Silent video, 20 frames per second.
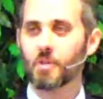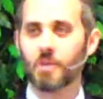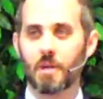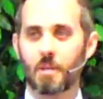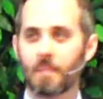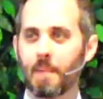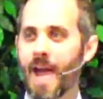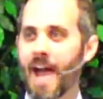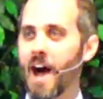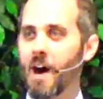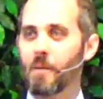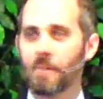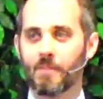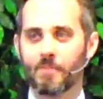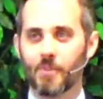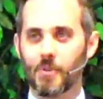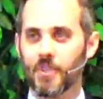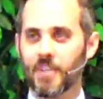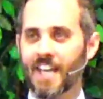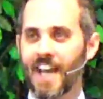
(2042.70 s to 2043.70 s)
you want to bow
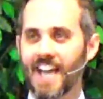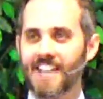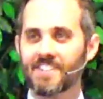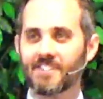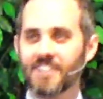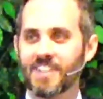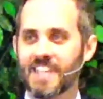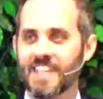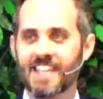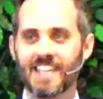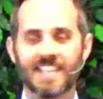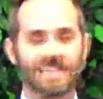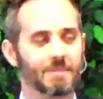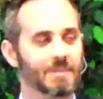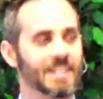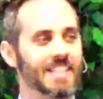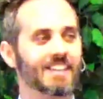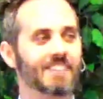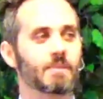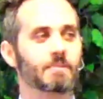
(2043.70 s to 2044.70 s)
before the kind of king that
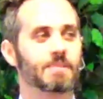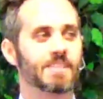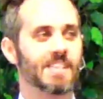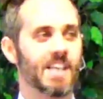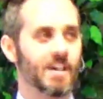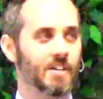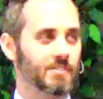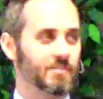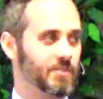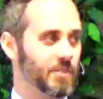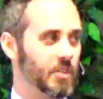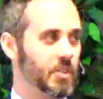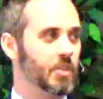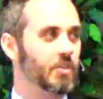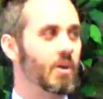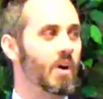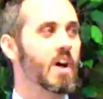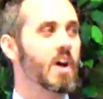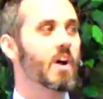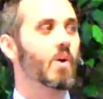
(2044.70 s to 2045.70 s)
would give Himself for
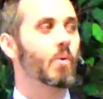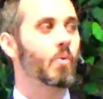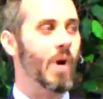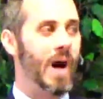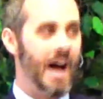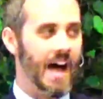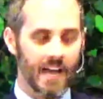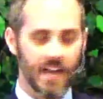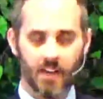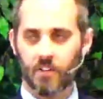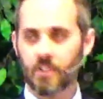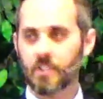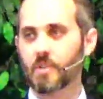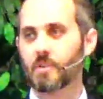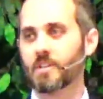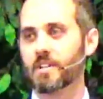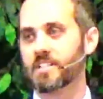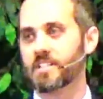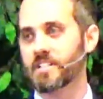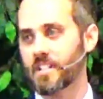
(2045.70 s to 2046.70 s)
you while
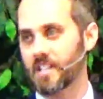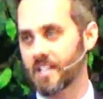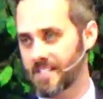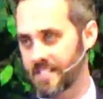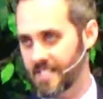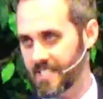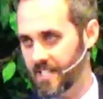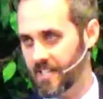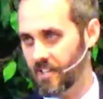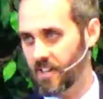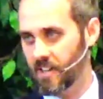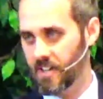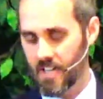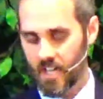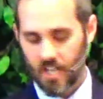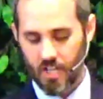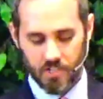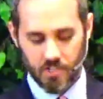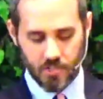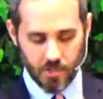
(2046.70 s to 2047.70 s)
you are still a sinner?
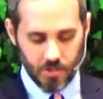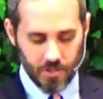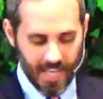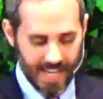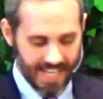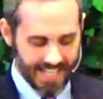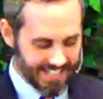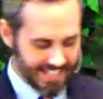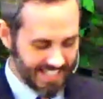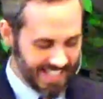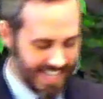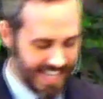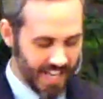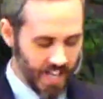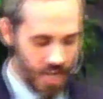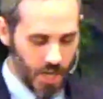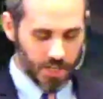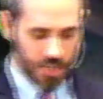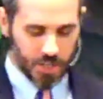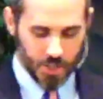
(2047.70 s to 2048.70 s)
Do that today.
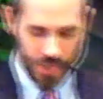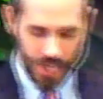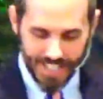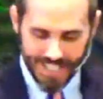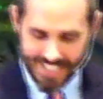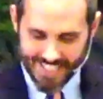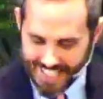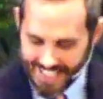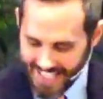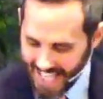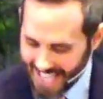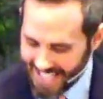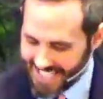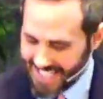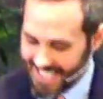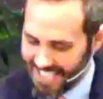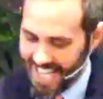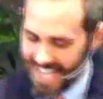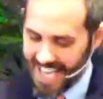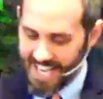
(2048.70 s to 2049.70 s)
Trust in that
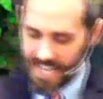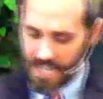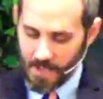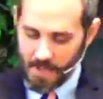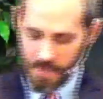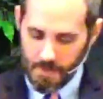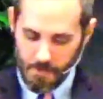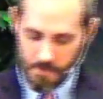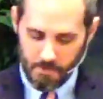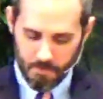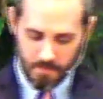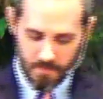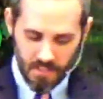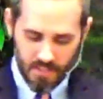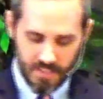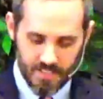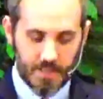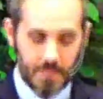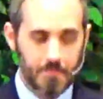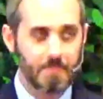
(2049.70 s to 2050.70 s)
today.
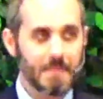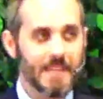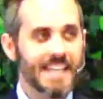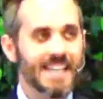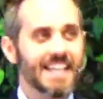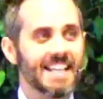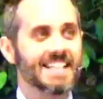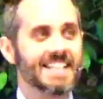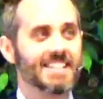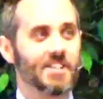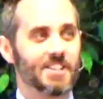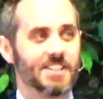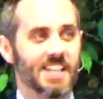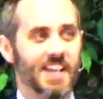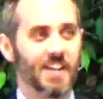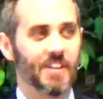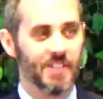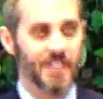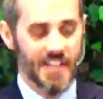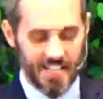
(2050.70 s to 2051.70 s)
Submitting to
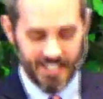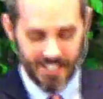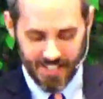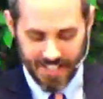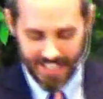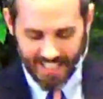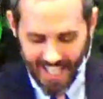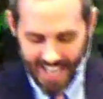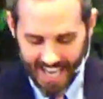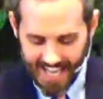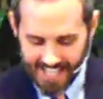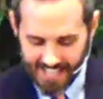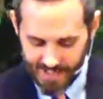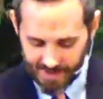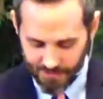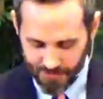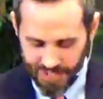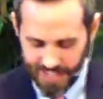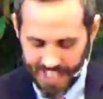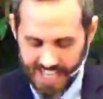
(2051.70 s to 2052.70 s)
yourself to the kind
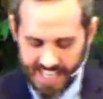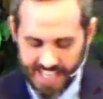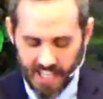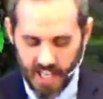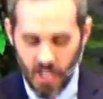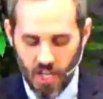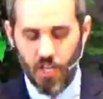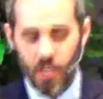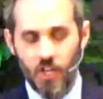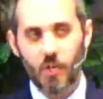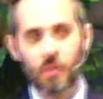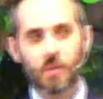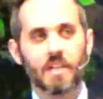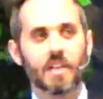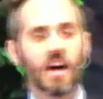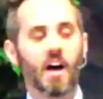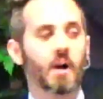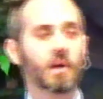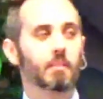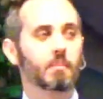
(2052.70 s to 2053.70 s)
of king who would
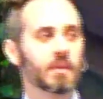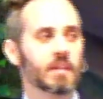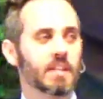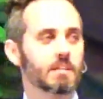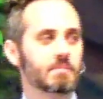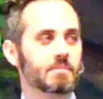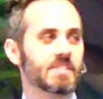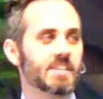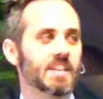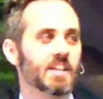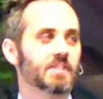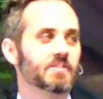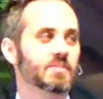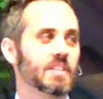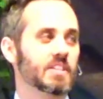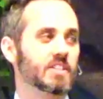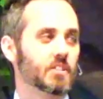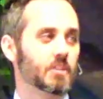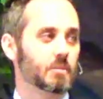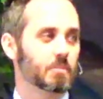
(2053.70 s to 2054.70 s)
humble Himself
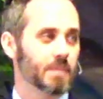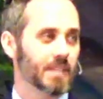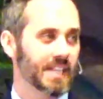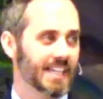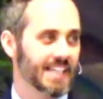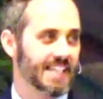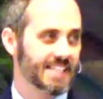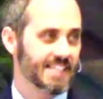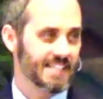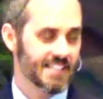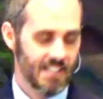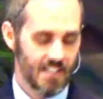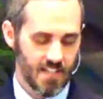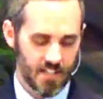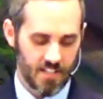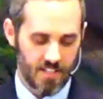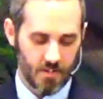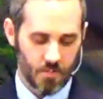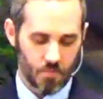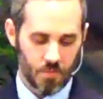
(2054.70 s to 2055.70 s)
in your place.
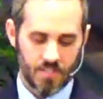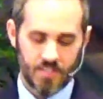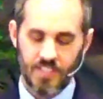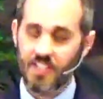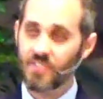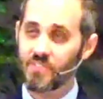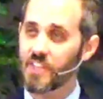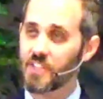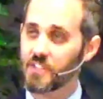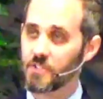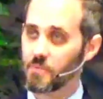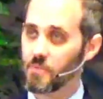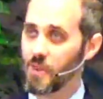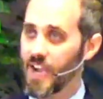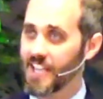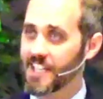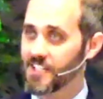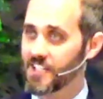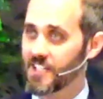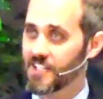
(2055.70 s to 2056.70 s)
Receive His
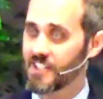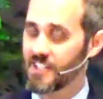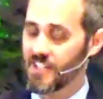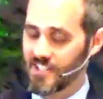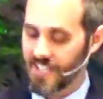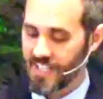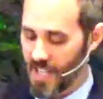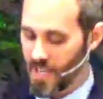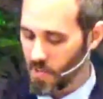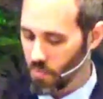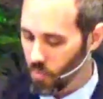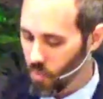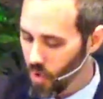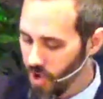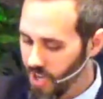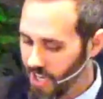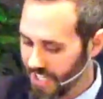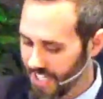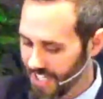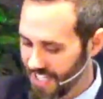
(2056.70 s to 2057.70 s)
righteousness and
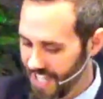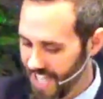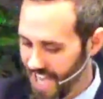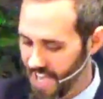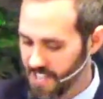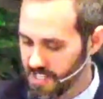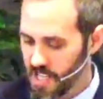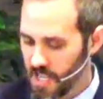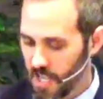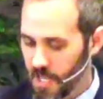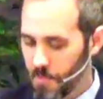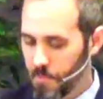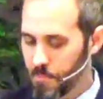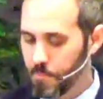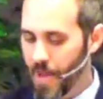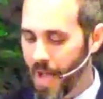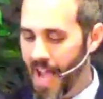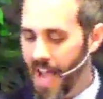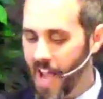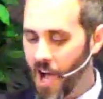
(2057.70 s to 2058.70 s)
walk in that.
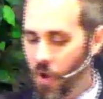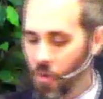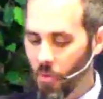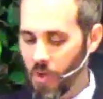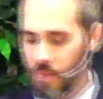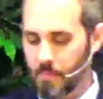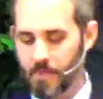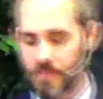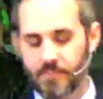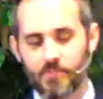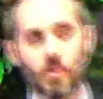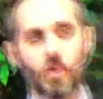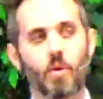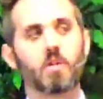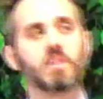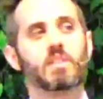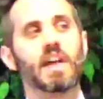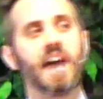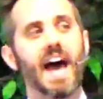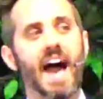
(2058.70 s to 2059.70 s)
Bow before
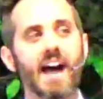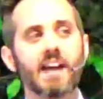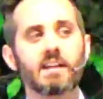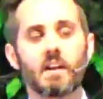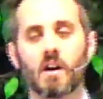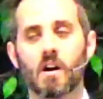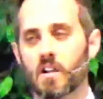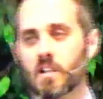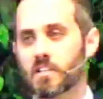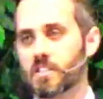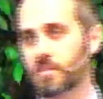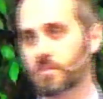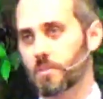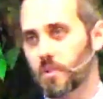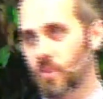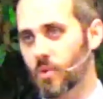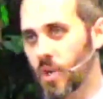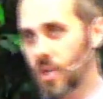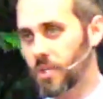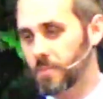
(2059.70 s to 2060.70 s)
that awesome
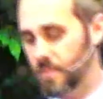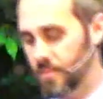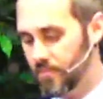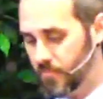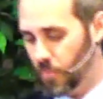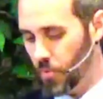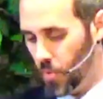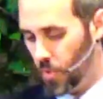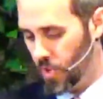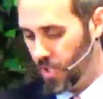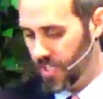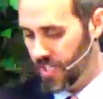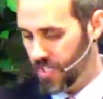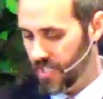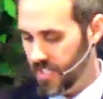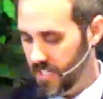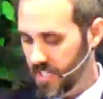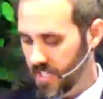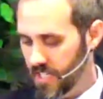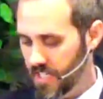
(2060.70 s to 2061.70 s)
Lord before
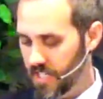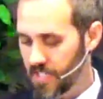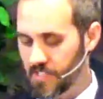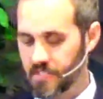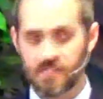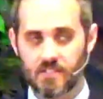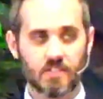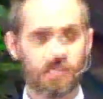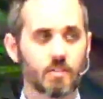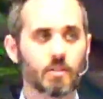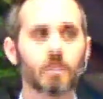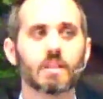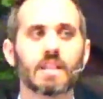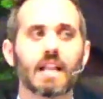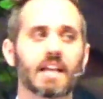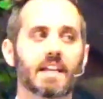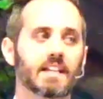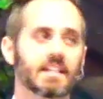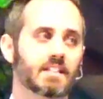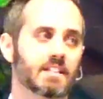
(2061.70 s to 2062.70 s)
it's too
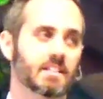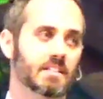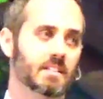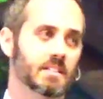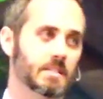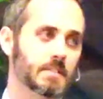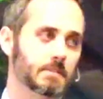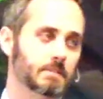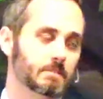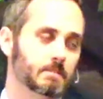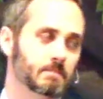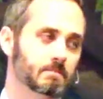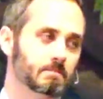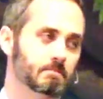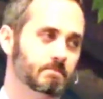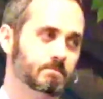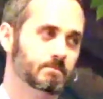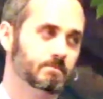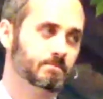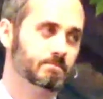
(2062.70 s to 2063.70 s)
late.
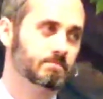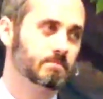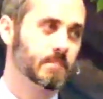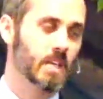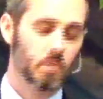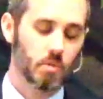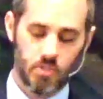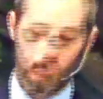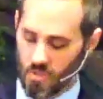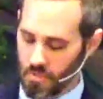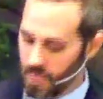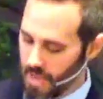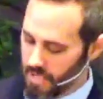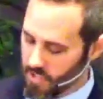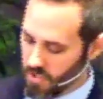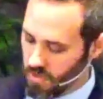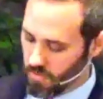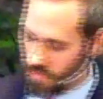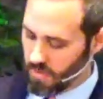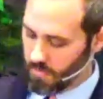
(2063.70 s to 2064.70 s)
I want you to
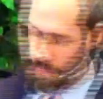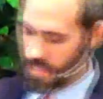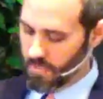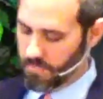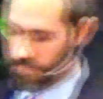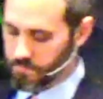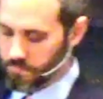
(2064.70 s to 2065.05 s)
imagine with me